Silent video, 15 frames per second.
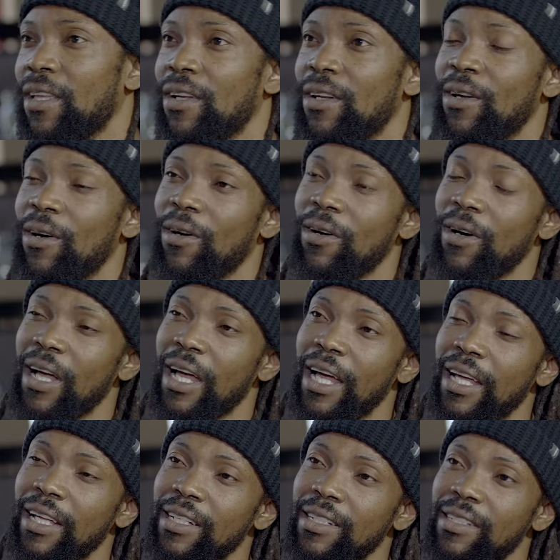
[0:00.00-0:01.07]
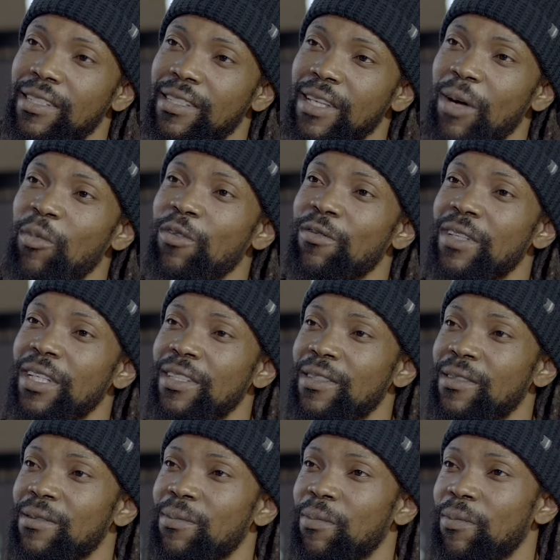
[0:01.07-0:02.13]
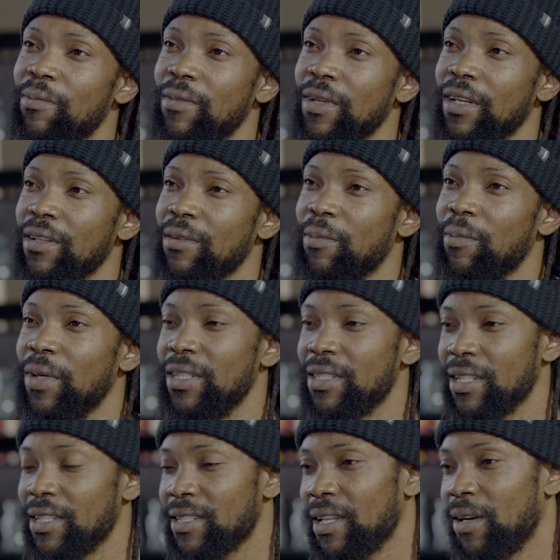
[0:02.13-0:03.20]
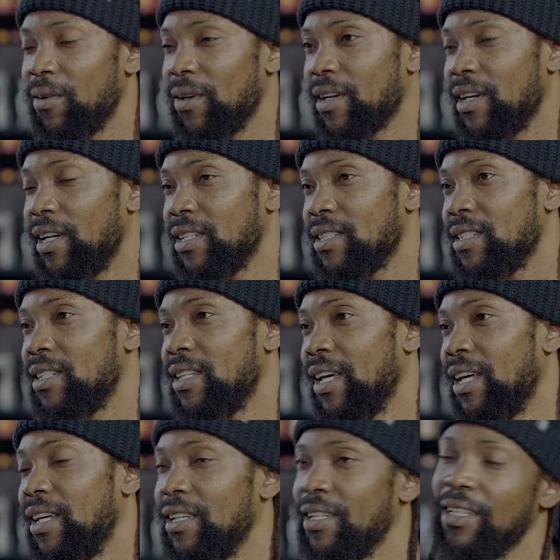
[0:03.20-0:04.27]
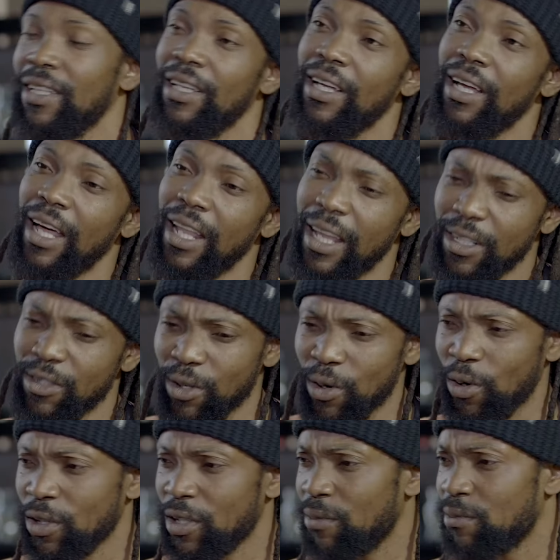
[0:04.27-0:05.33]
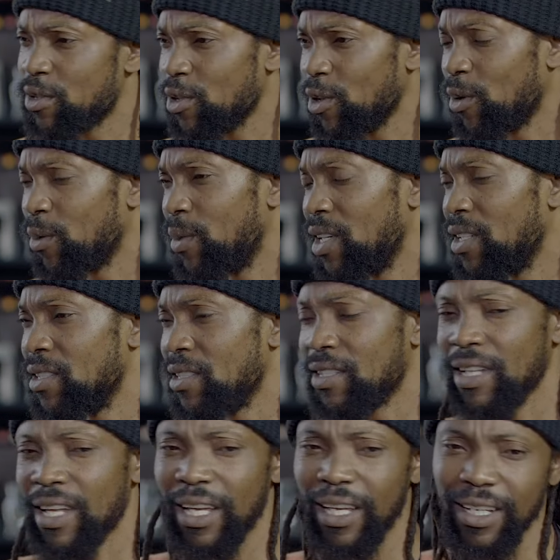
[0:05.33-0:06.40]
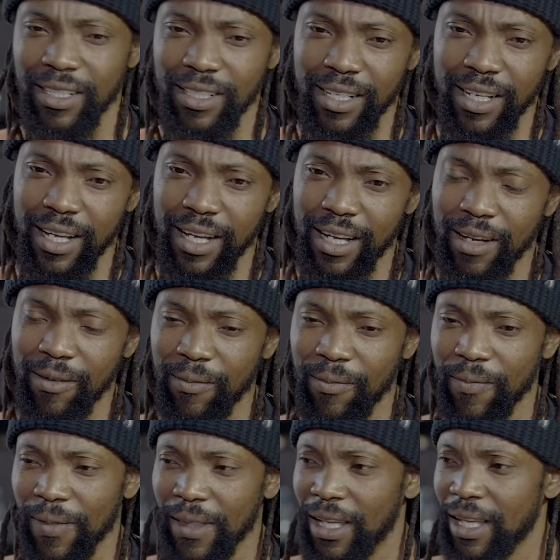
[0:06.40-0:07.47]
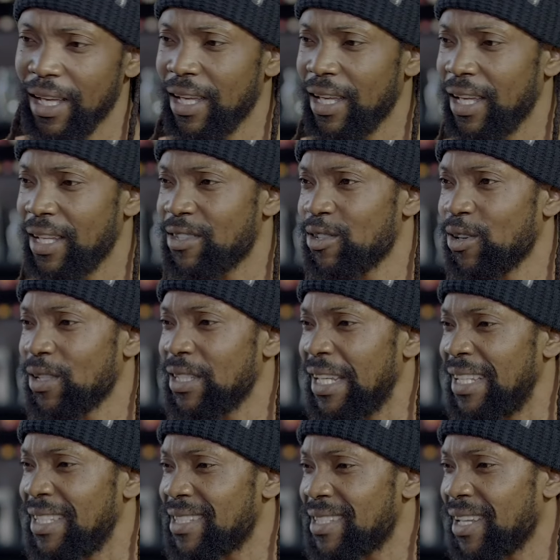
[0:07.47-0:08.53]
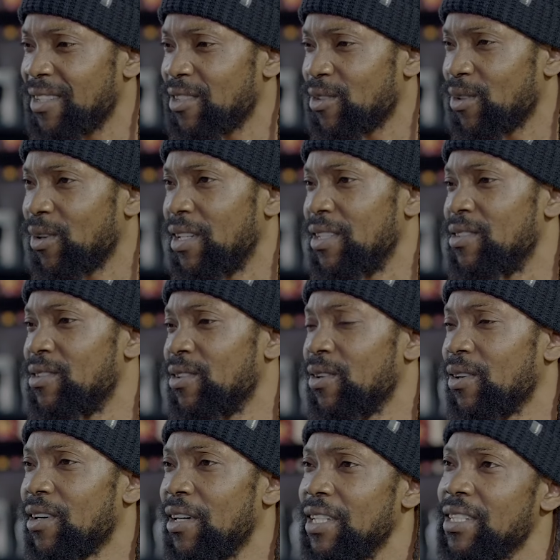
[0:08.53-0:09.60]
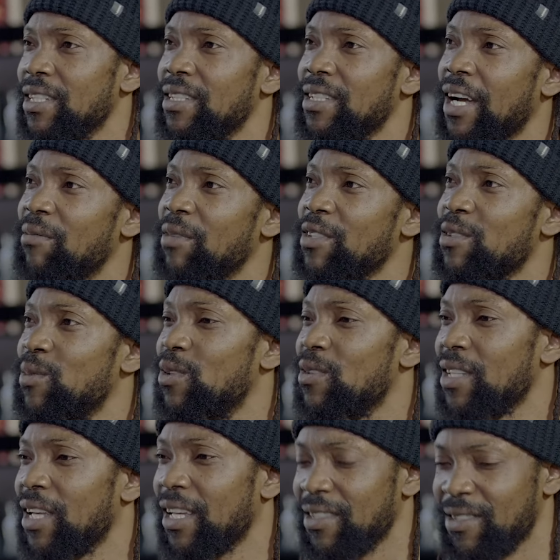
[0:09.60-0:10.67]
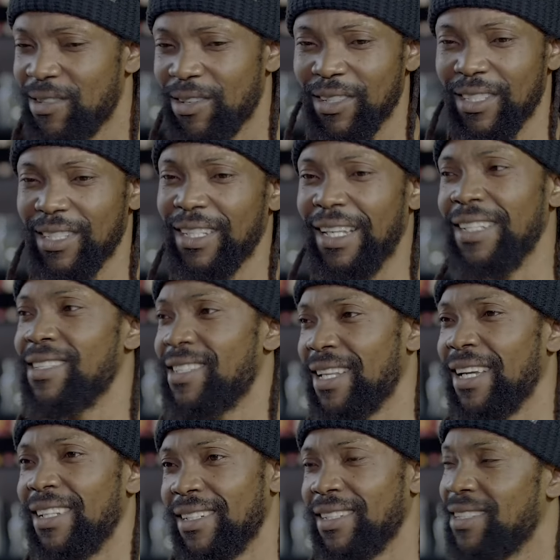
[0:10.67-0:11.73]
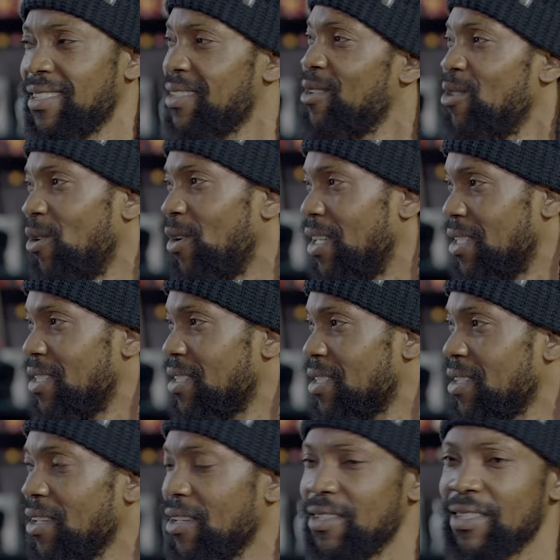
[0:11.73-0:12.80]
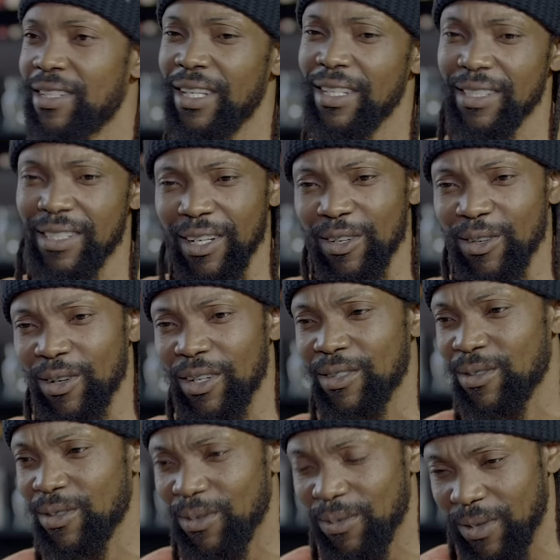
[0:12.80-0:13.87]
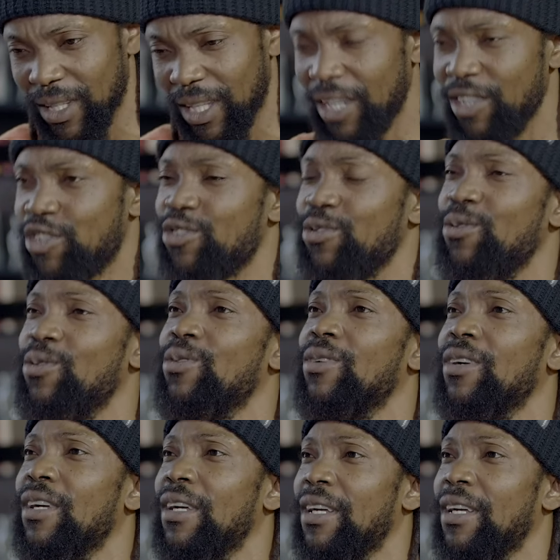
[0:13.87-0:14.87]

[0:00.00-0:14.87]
You know, and some of these pieces that we create today, I like to call them slow burns. Like it's not instant noise. You know, creating timeless music is not instant noise, because instant noise will hit you